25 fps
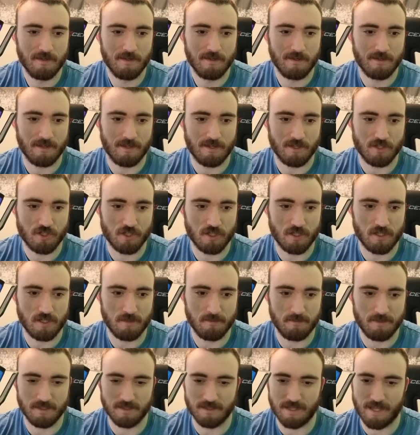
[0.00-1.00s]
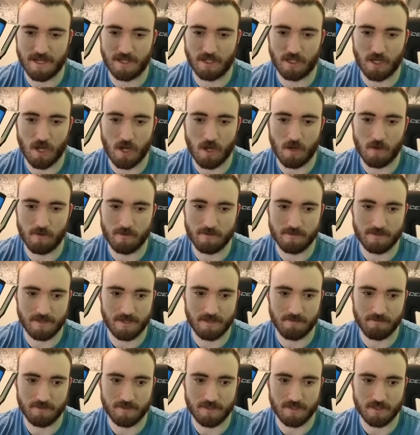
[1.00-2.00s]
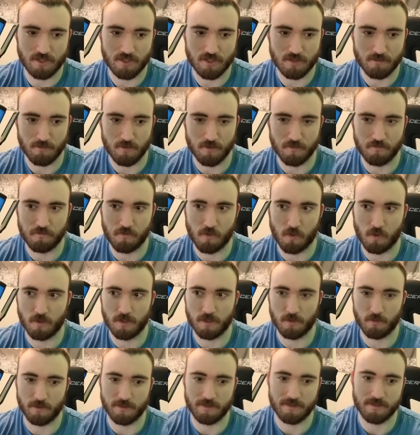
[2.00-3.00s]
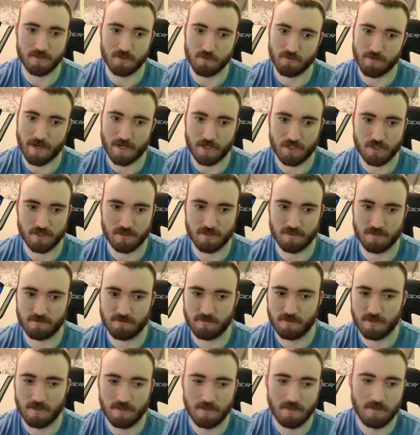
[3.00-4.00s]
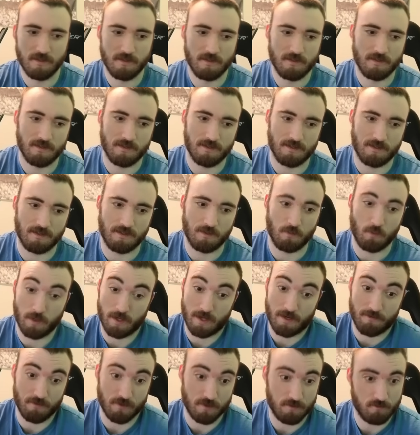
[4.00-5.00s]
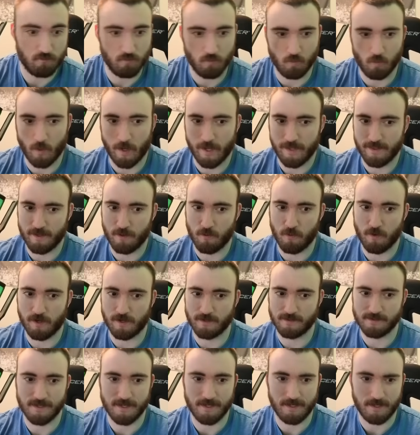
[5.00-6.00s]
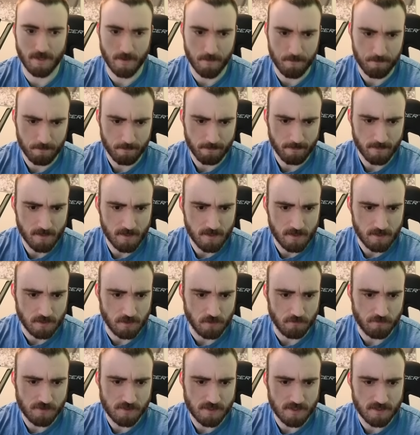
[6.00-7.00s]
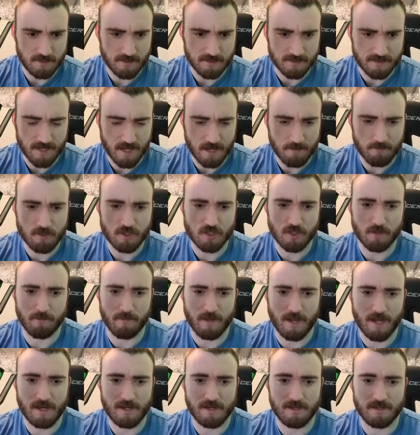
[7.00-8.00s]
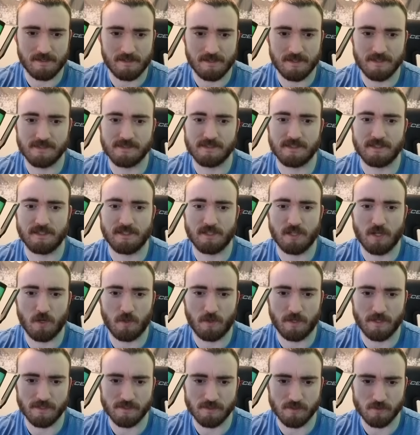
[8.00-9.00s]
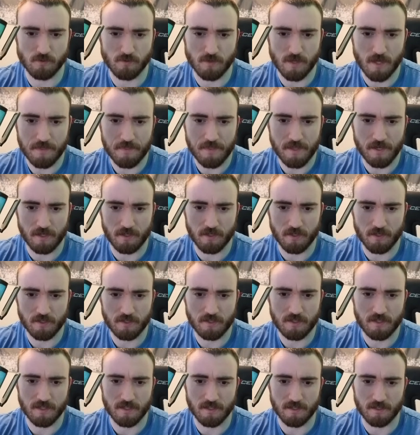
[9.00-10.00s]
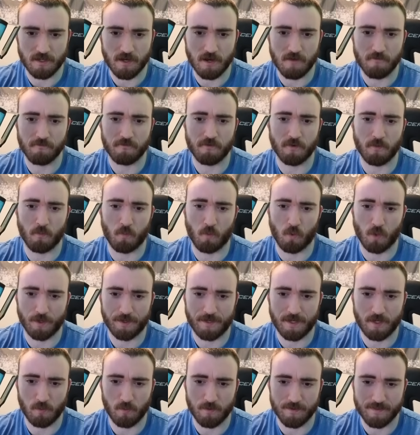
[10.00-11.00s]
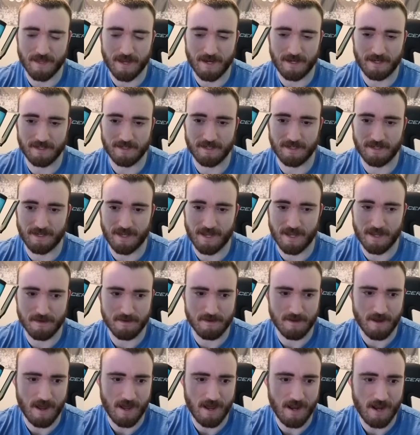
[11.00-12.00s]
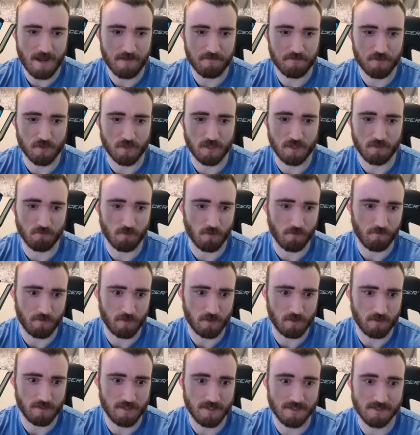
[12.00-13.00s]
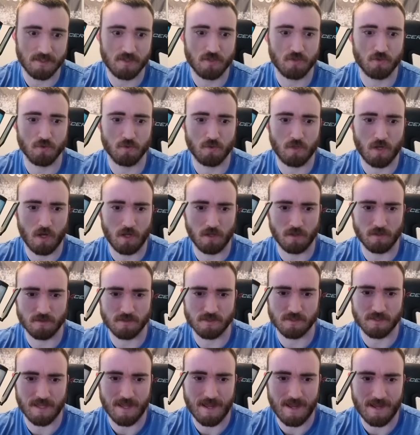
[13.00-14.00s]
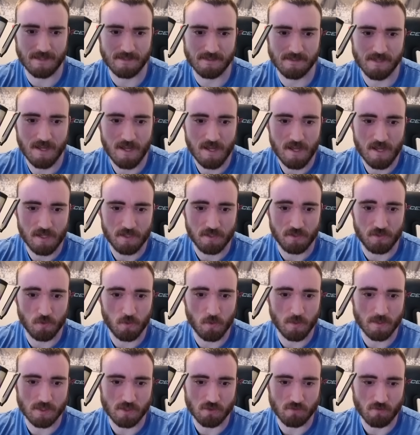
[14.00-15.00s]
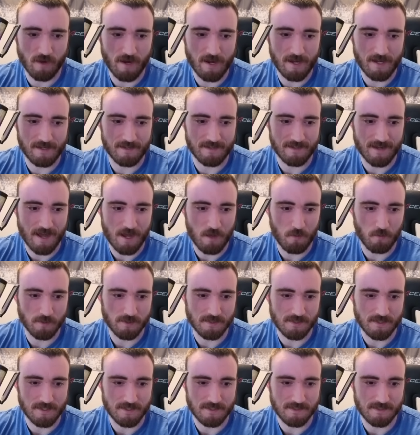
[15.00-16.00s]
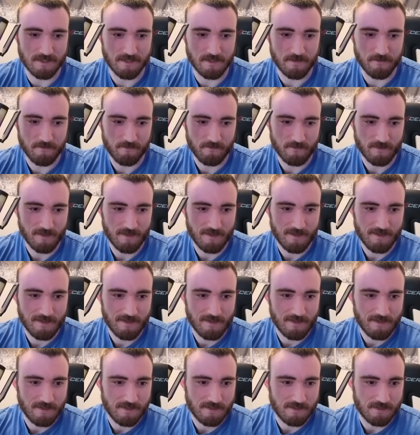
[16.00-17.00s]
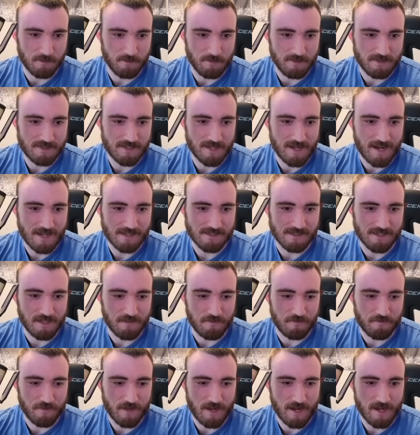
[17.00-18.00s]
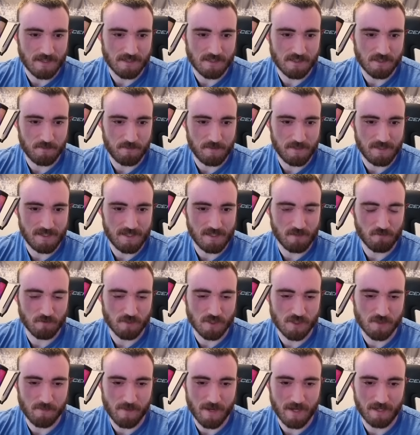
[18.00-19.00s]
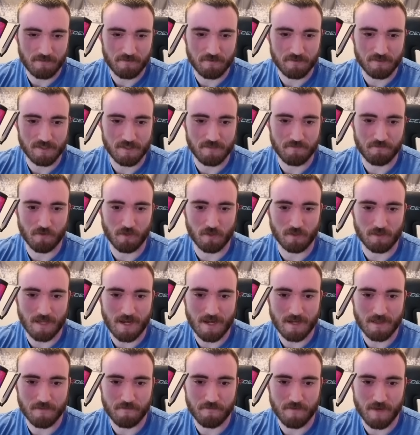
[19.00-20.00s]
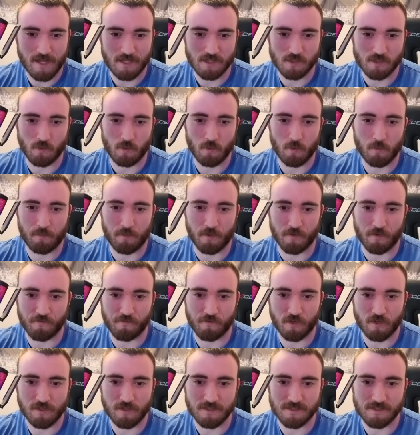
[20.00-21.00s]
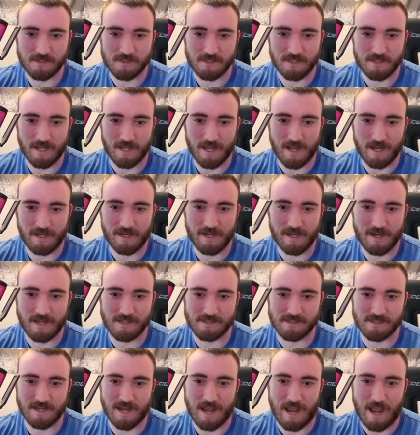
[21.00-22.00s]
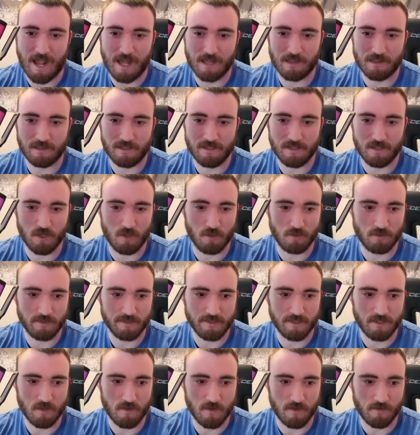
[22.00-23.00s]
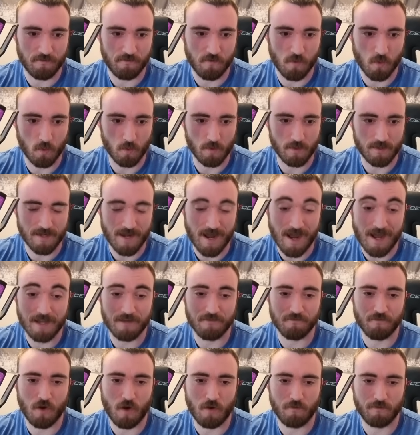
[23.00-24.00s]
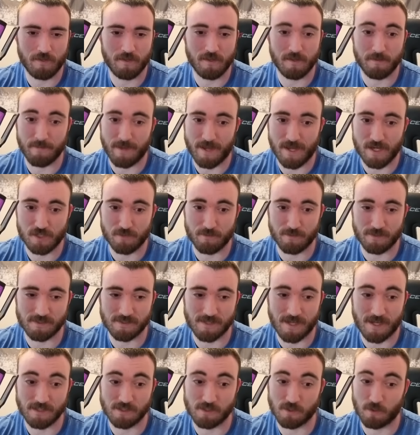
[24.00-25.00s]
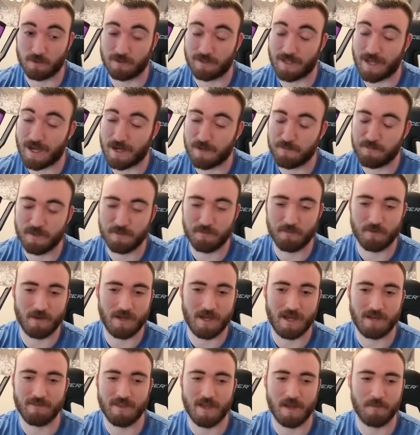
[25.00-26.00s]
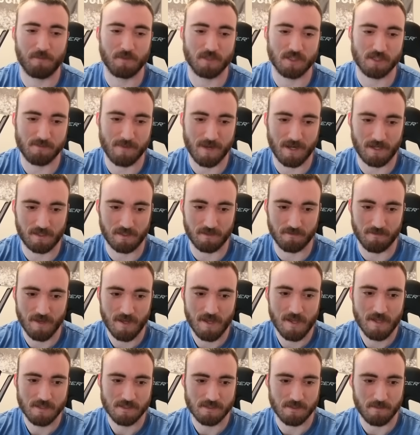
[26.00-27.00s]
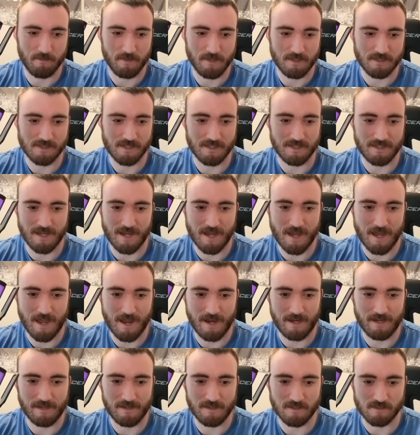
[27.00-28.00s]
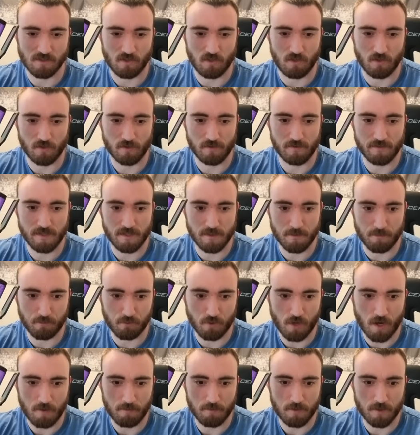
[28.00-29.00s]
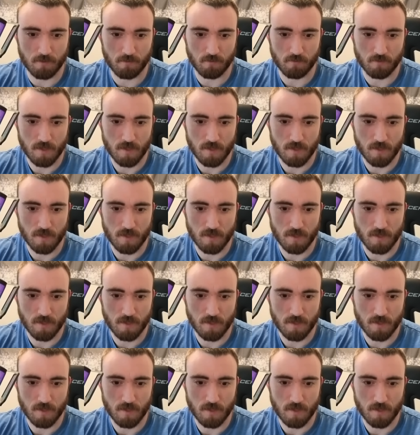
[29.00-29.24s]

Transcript: should he be let go and everything should move forward with a direction of whatever way they want to take it? You've seen the damage a man and his ego can do. Nothing good can come from working with Engin again, not after he revealed his true colors, lads. Do what's right, not what's easy. Somebody said, as a fan, speaking respectfully, for a lot of the fans, we would prefer to see Engen as an athlete only going forward, not involved in the management side. So a lot of people have that perspective. Somebody said, yeah, Engen is clearly the problem.